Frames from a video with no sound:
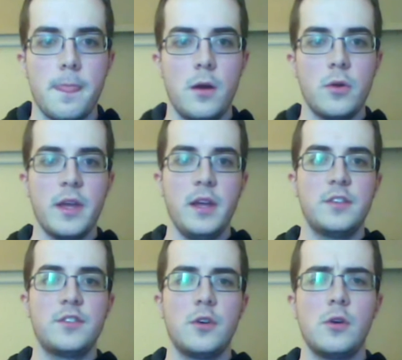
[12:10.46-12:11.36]

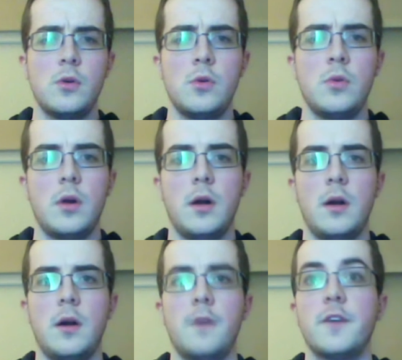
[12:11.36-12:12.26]
Okay, so
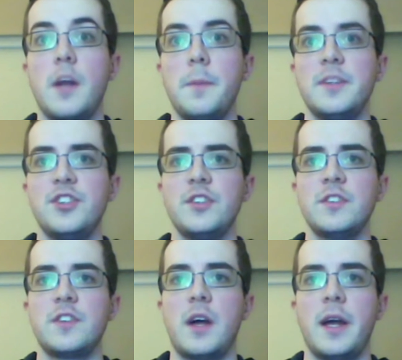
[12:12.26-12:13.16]
for
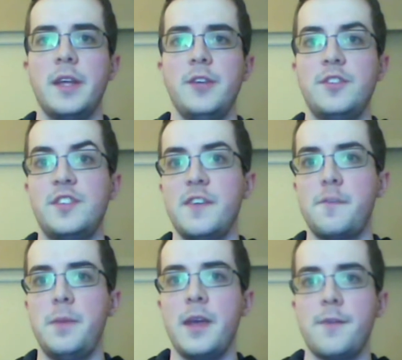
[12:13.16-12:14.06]
competitions, I use
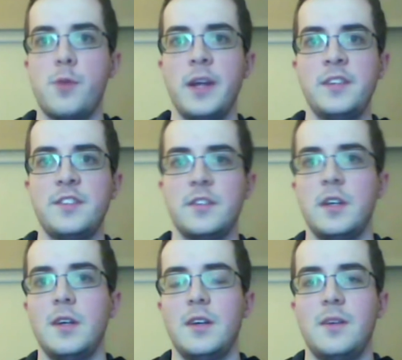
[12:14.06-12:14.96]
stiff BF whites.
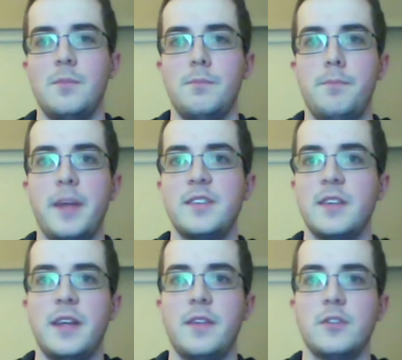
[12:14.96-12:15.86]

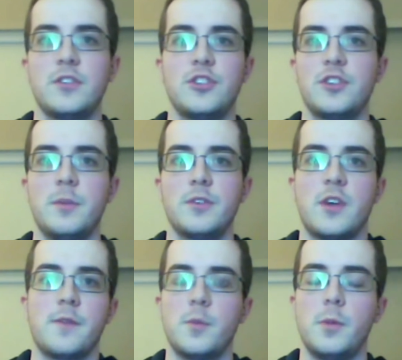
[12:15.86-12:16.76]
Basically, those are just the most
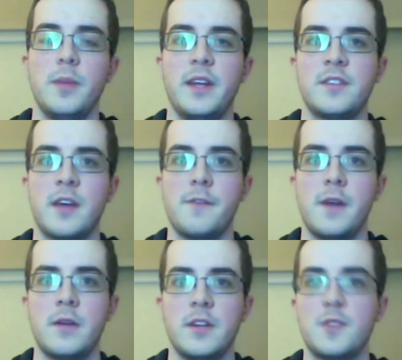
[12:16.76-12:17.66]
comfortable blades I
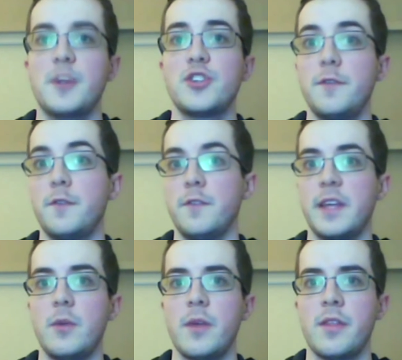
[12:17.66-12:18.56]
found, especially for
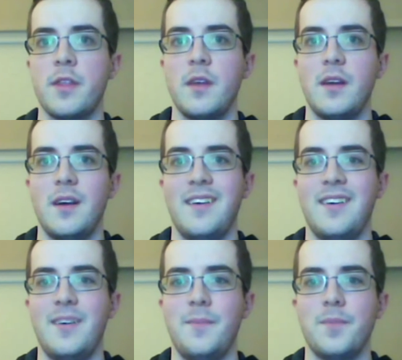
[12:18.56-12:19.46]
flicking with.
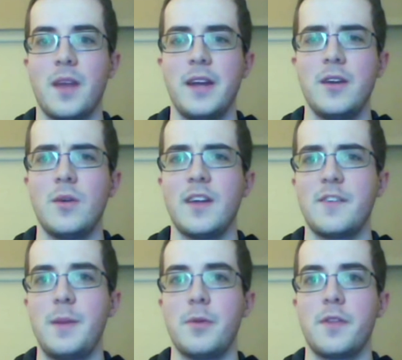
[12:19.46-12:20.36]
I know a lot
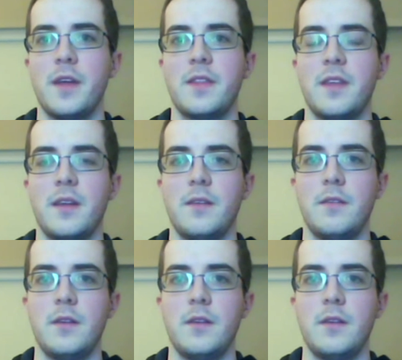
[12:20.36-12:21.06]
of people think that